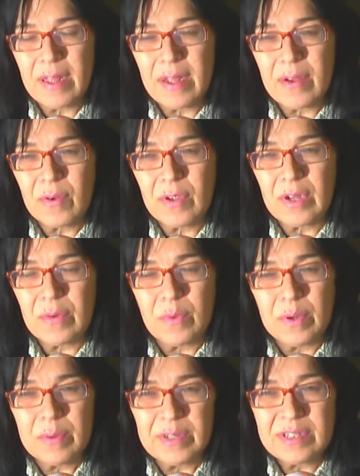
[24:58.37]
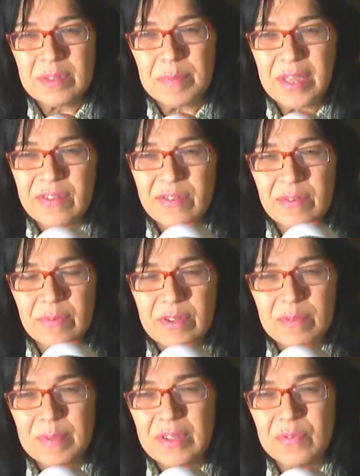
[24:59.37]
What's the
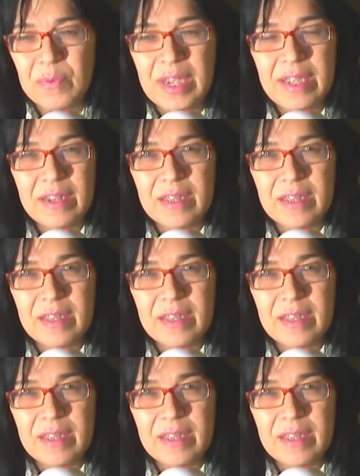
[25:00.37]
best way